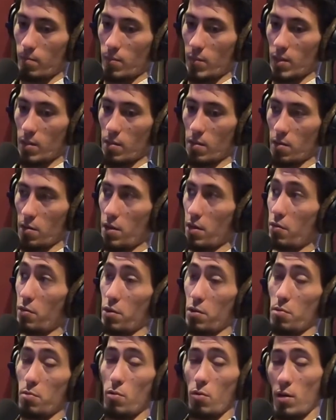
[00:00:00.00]
So
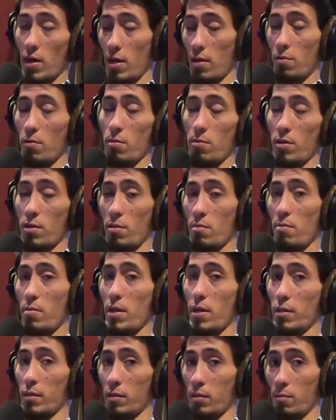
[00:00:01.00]
giving you more headroom in your
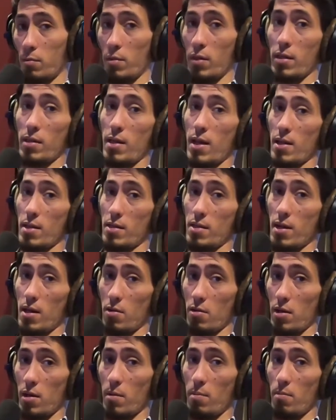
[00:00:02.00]
mix to bring that
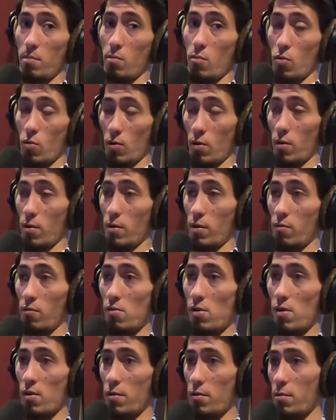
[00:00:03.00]
sound up more in
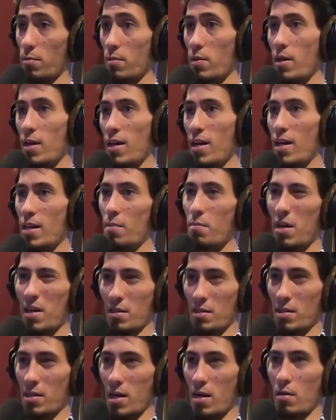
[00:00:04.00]
volume can make
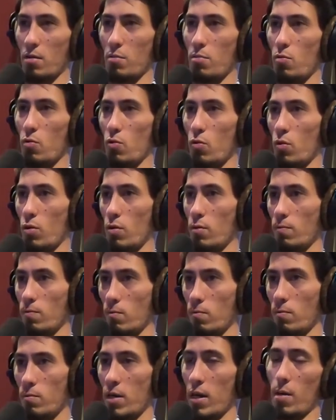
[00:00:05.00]
a sound more
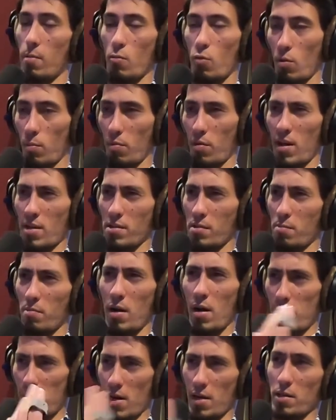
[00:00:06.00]
present,
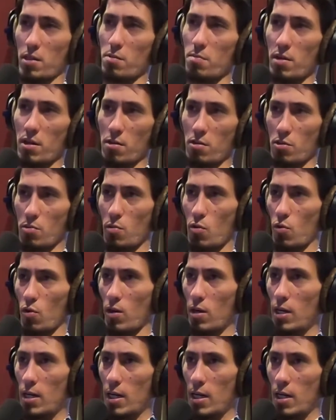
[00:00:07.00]
pop out of the speakers
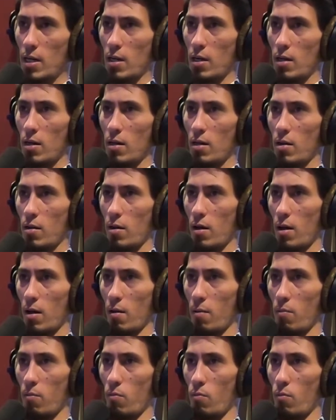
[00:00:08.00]
more,
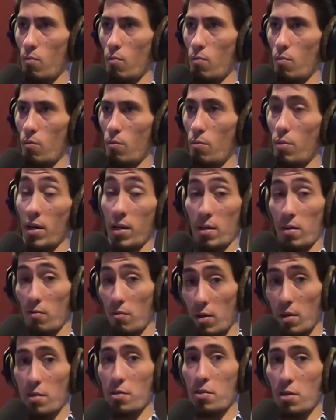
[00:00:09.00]
but in a
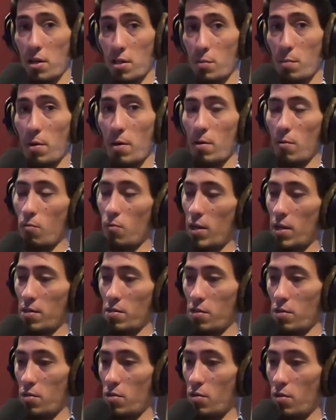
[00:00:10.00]
very transparent way.
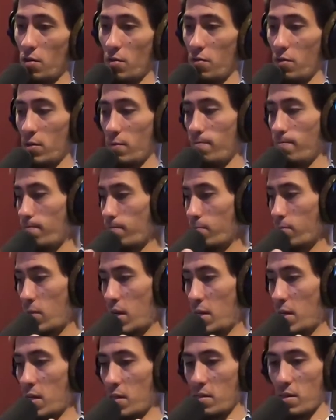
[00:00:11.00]
So
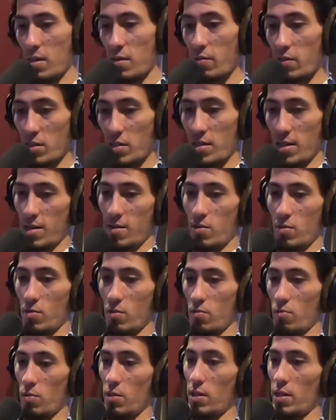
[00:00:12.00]
it doesn't even
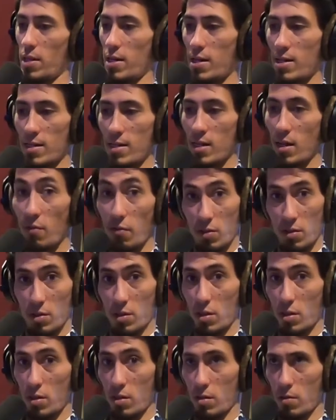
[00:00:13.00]
sound really any different
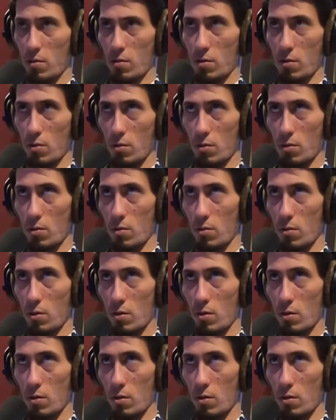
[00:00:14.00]
to you